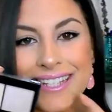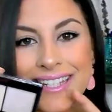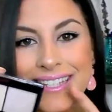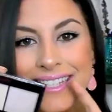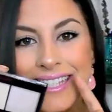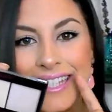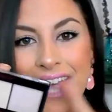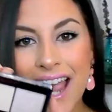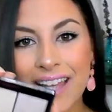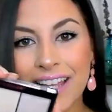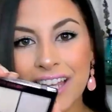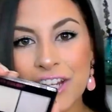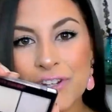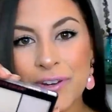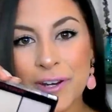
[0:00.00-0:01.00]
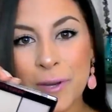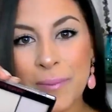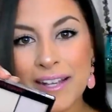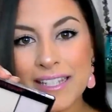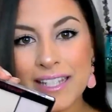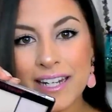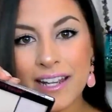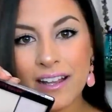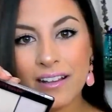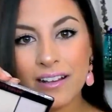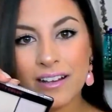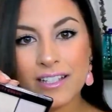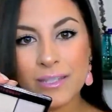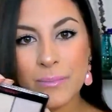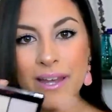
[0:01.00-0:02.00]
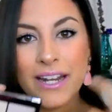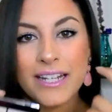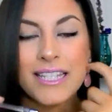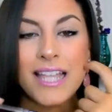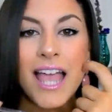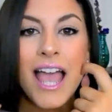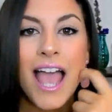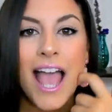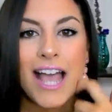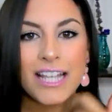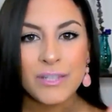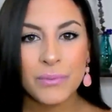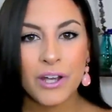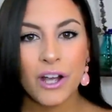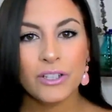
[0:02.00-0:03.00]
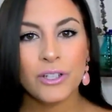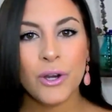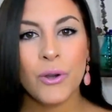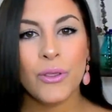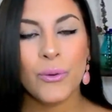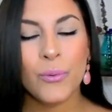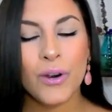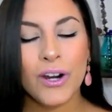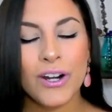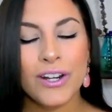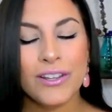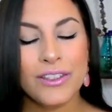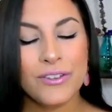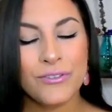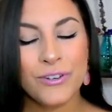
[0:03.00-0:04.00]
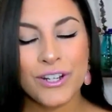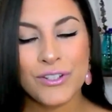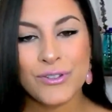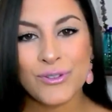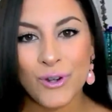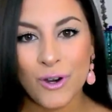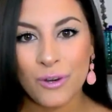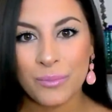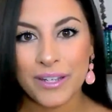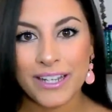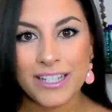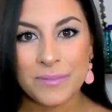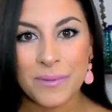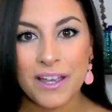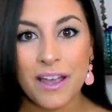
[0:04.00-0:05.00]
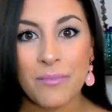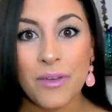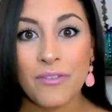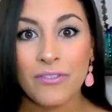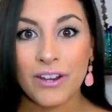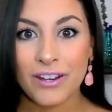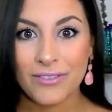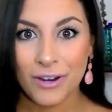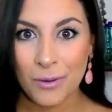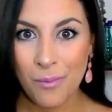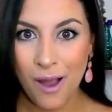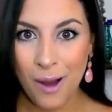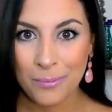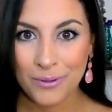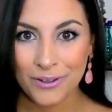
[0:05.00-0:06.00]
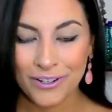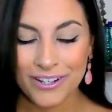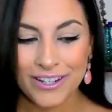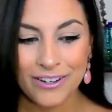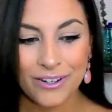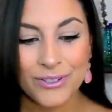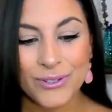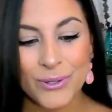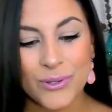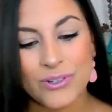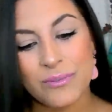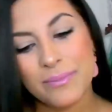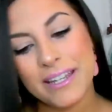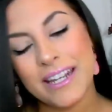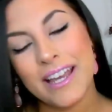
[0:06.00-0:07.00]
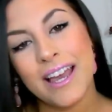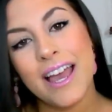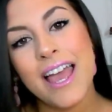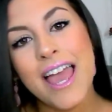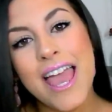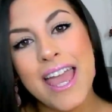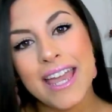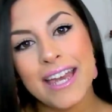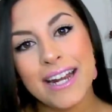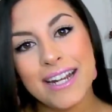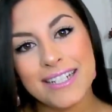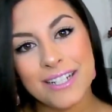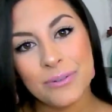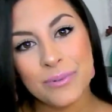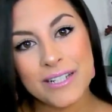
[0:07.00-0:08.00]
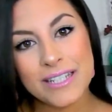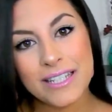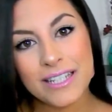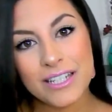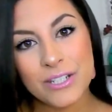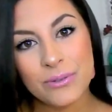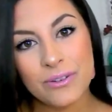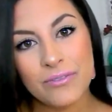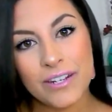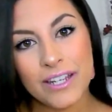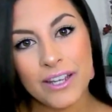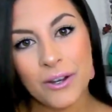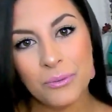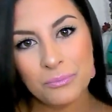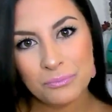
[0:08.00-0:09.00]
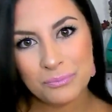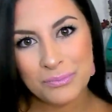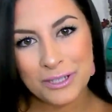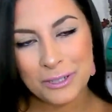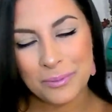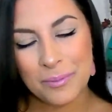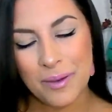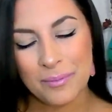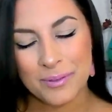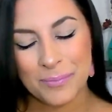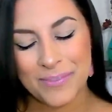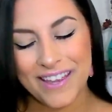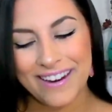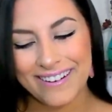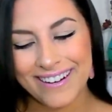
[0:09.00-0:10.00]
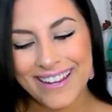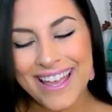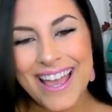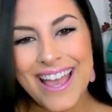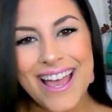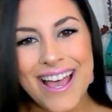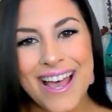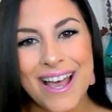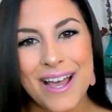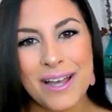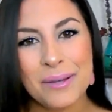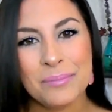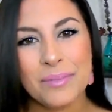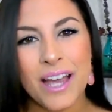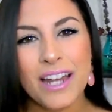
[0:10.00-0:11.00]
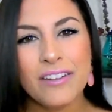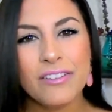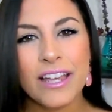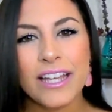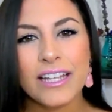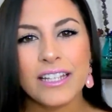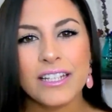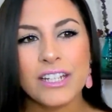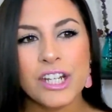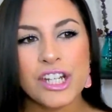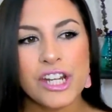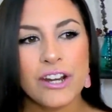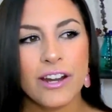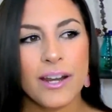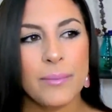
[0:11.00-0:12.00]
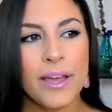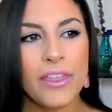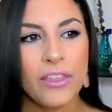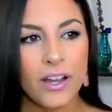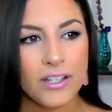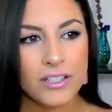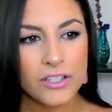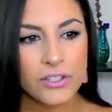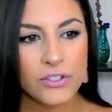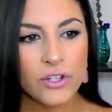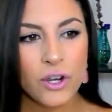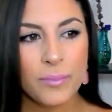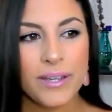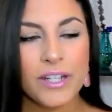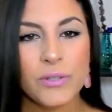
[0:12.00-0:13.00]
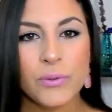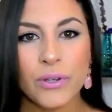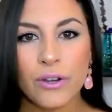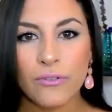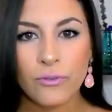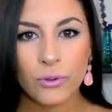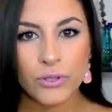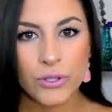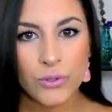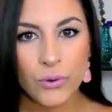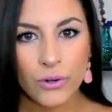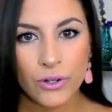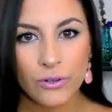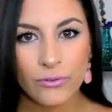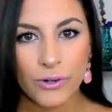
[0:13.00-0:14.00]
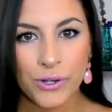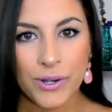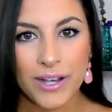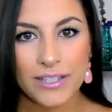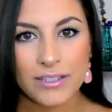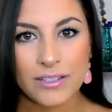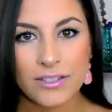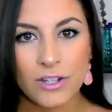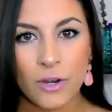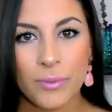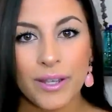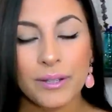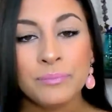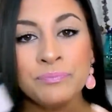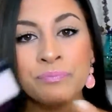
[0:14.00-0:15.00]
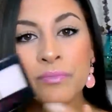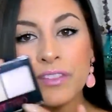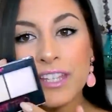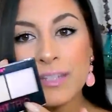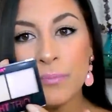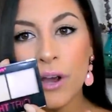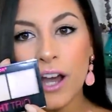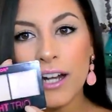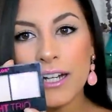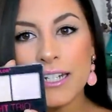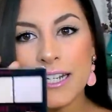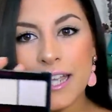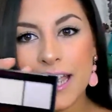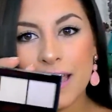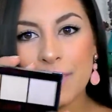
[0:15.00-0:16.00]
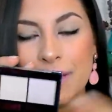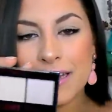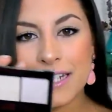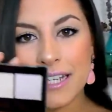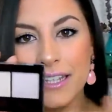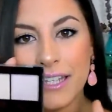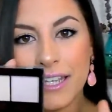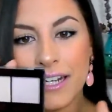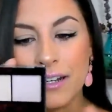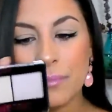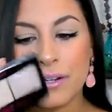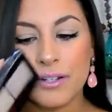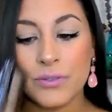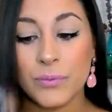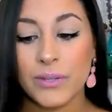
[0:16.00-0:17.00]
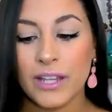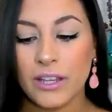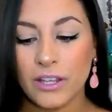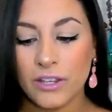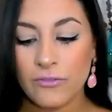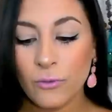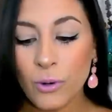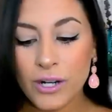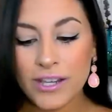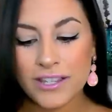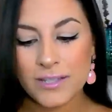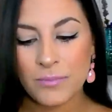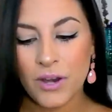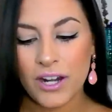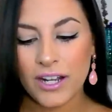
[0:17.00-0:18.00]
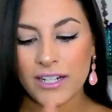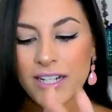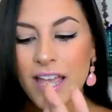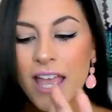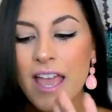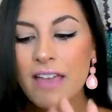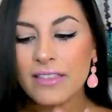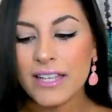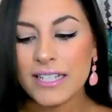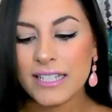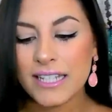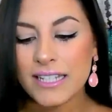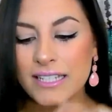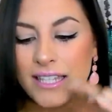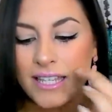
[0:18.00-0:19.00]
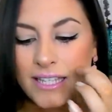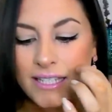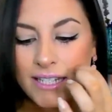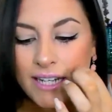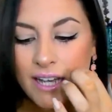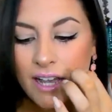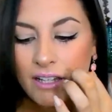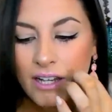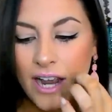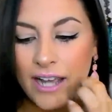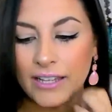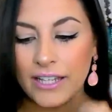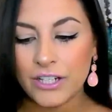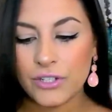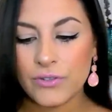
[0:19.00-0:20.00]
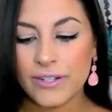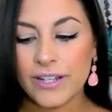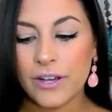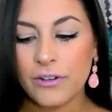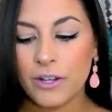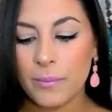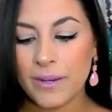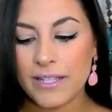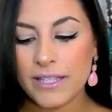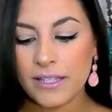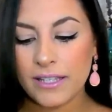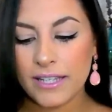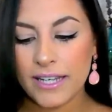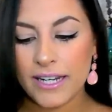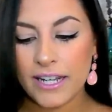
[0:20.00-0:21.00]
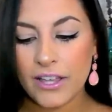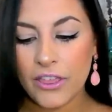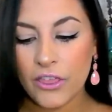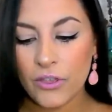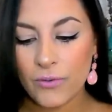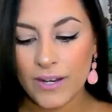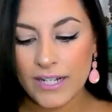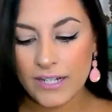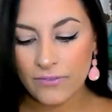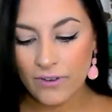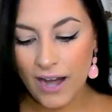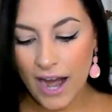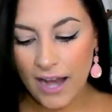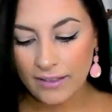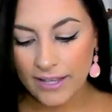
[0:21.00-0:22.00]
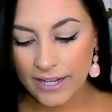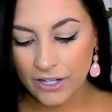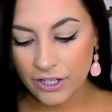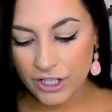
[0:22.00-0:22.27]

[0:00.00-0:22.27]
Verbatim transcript: is this highlight trio by City Color Cosmetics. As we all know, the word and the phrase strobing has become very, very popular here on social media. And I did recently do a video, it'll be popped up there, um, kind of like sharing my thoughts on strobing, doing a full tutorial for you guys on strobing. This product came a day later, but I was really looking forward to this product. This is the City Color Highlight Trio. You're basically getting three different highlighter